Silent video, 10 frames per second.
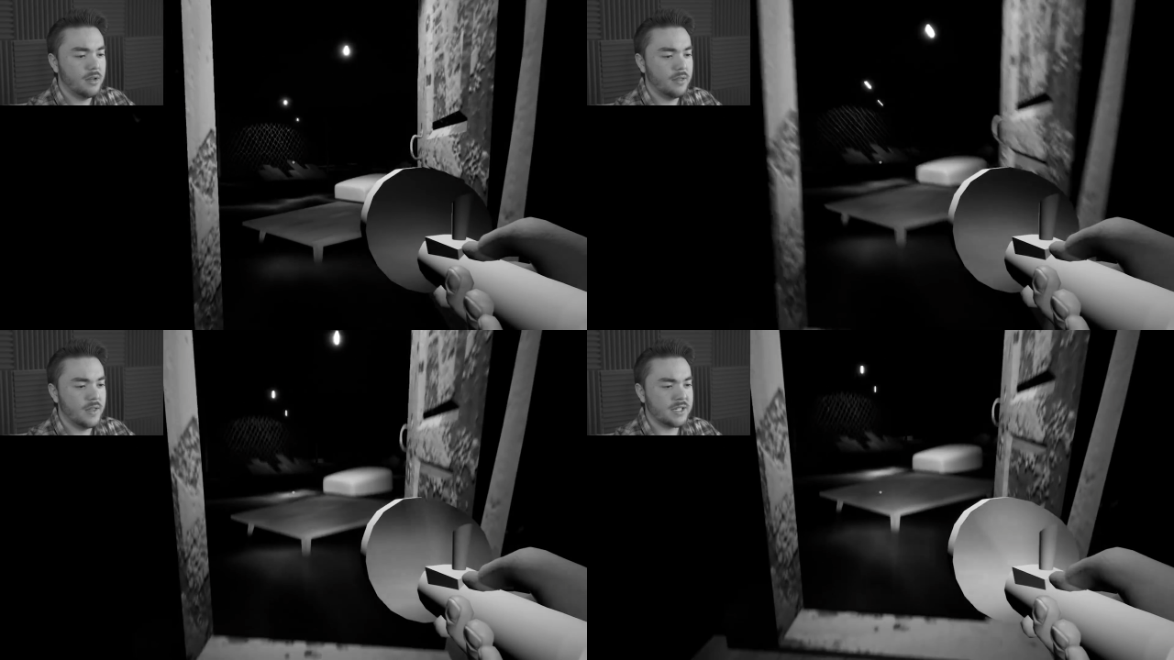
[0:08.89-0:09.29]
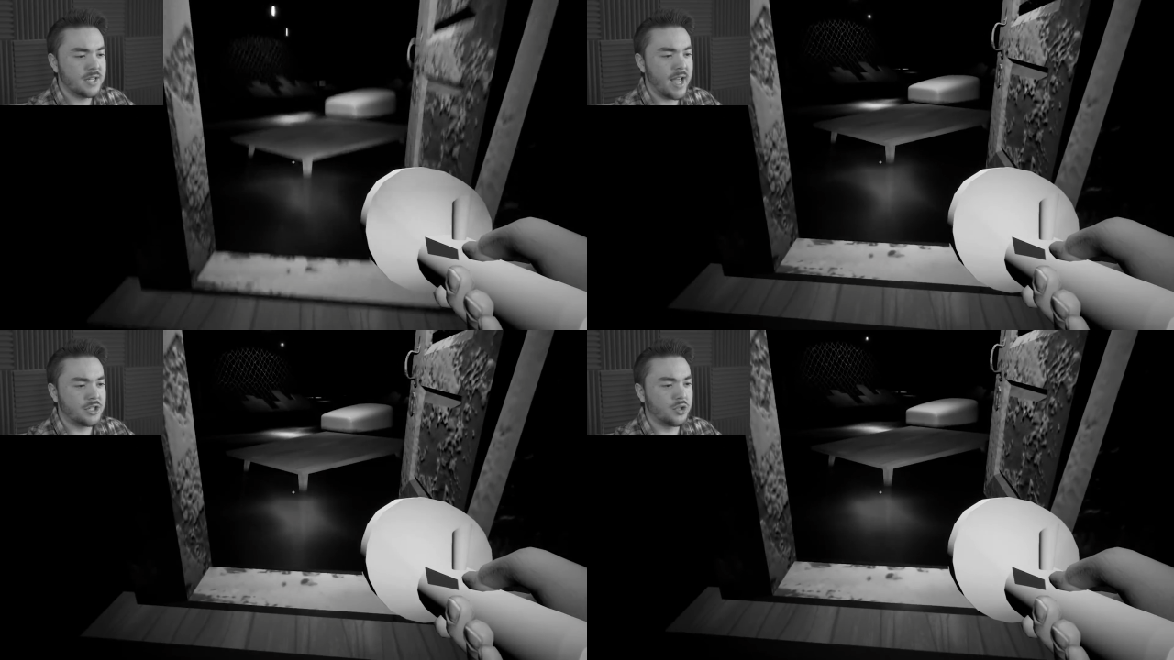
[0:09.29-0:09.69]
This
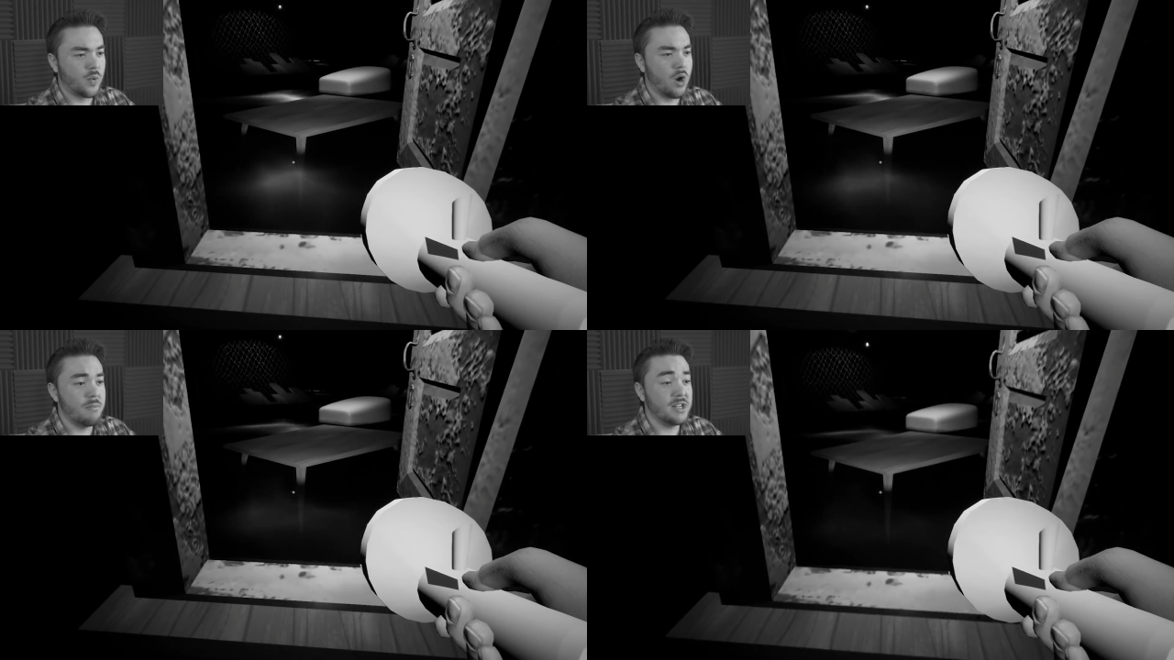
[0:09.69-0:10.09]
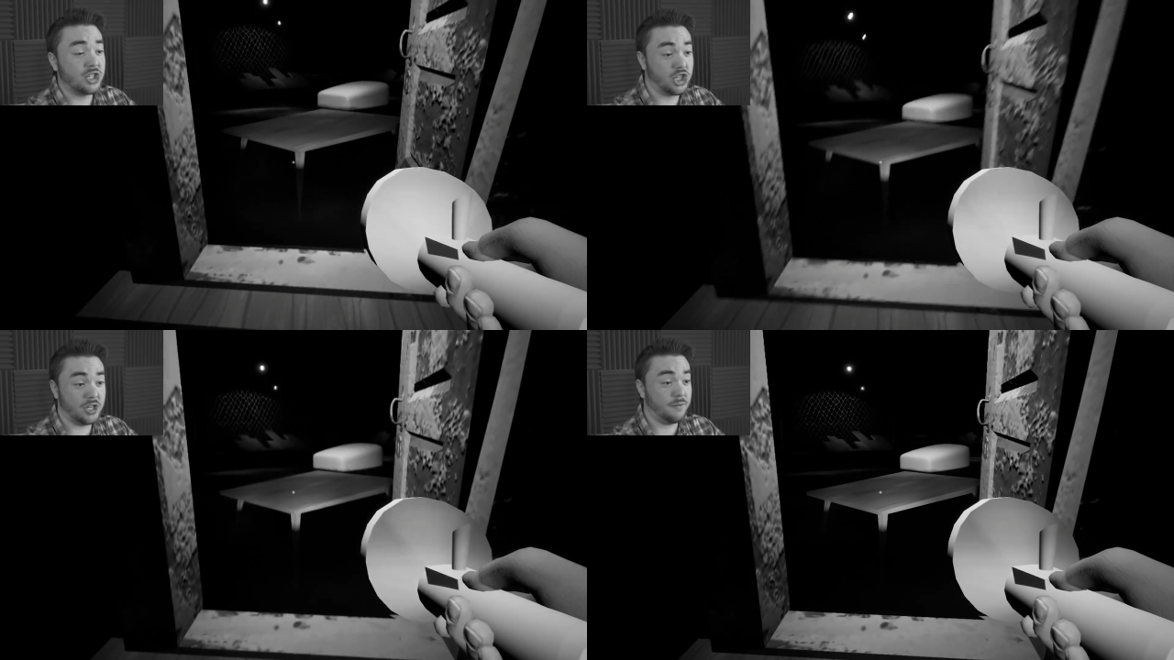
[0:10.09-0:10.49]
next room is
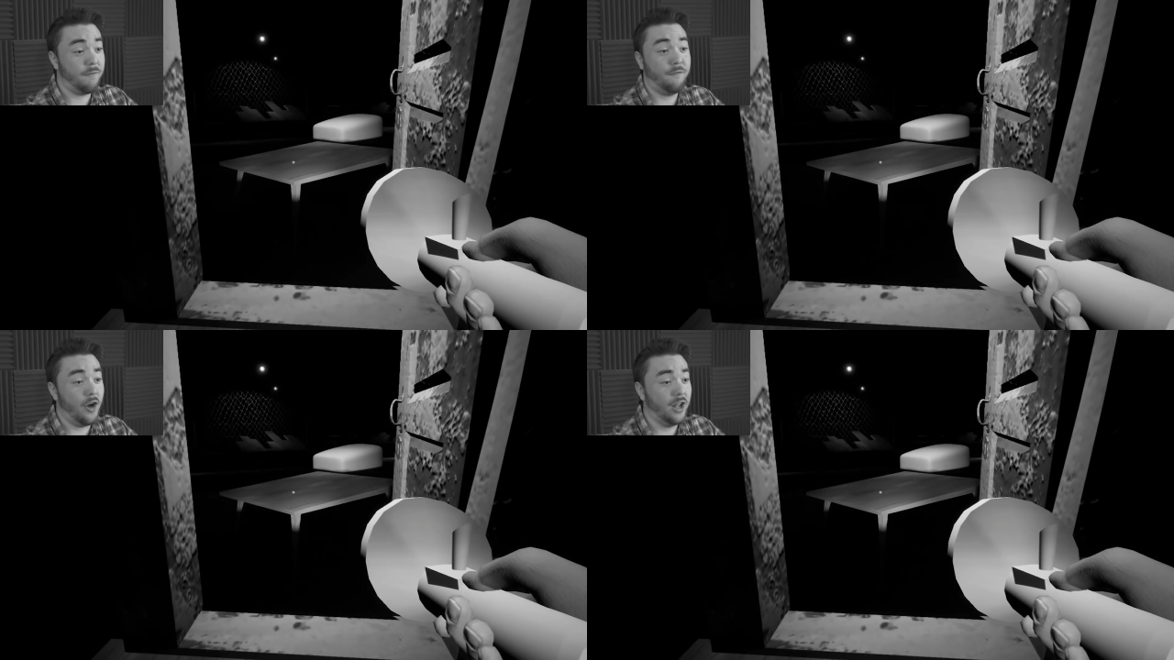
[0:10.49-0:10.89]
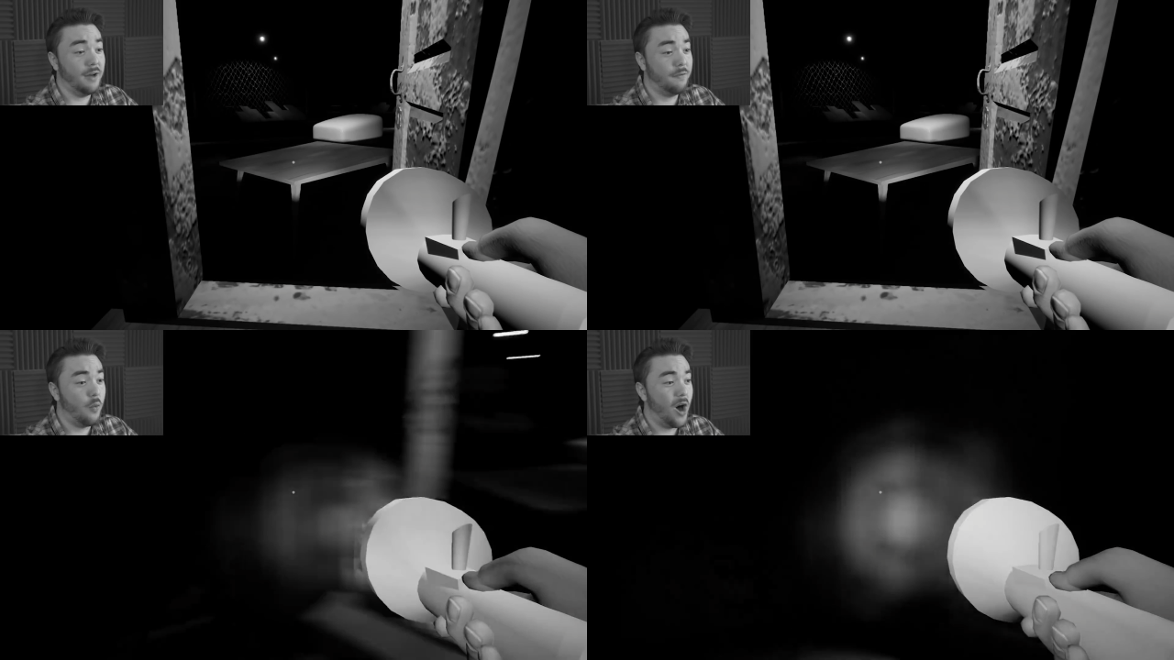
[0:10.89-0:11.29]
just full
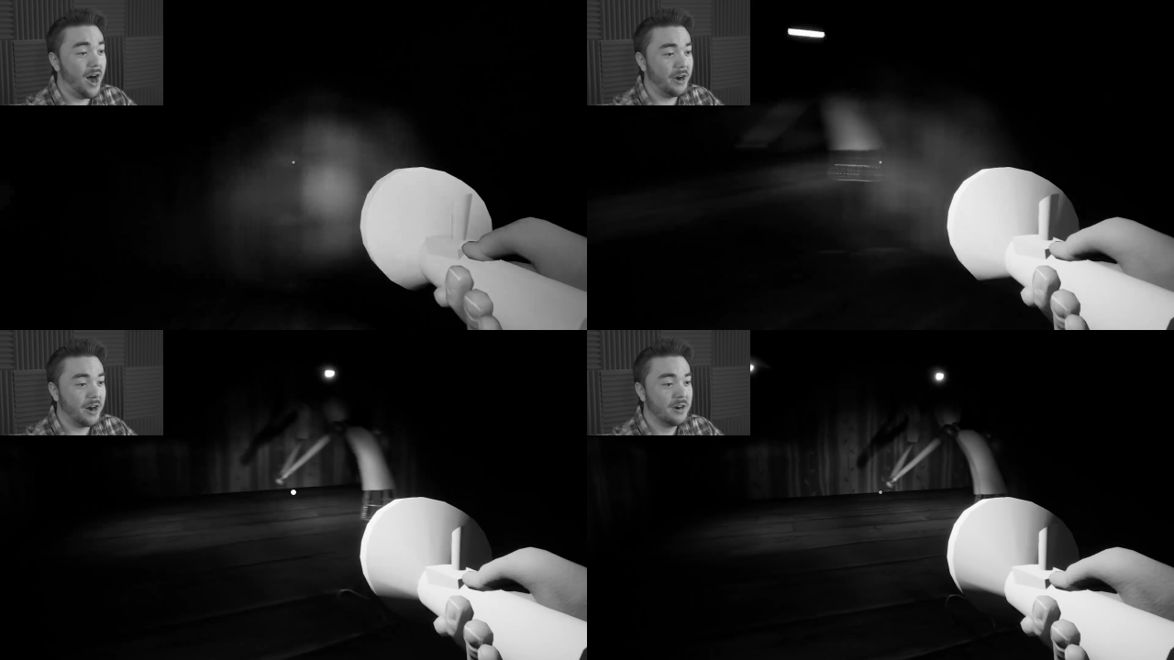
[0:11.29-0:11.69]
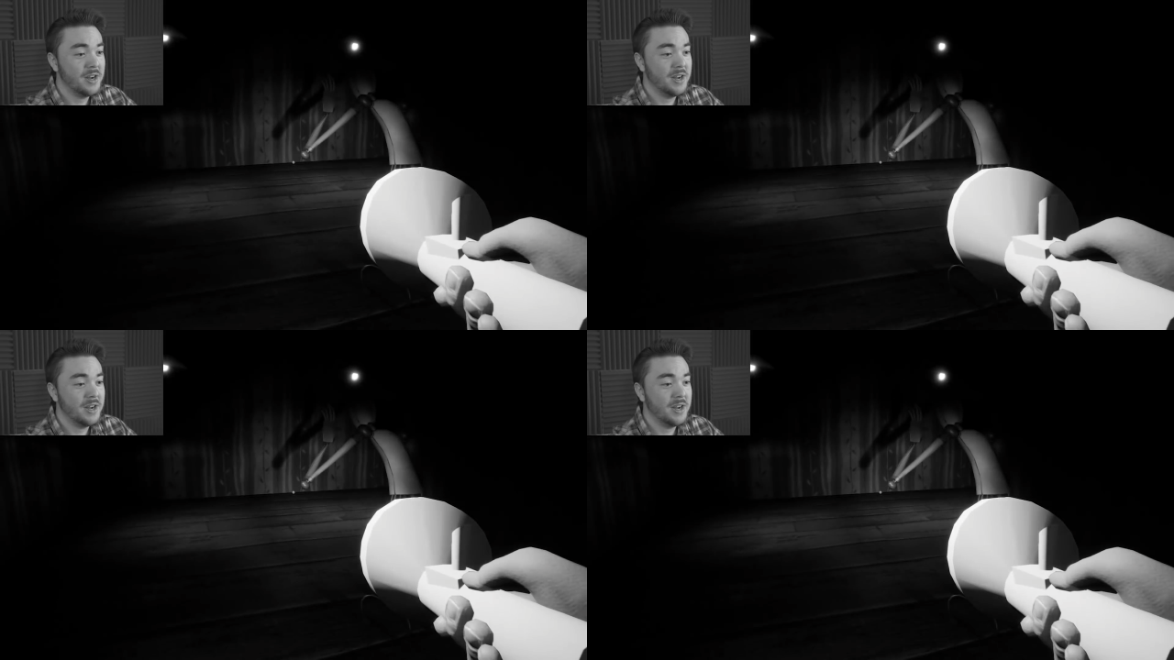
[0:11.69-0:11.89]
of water!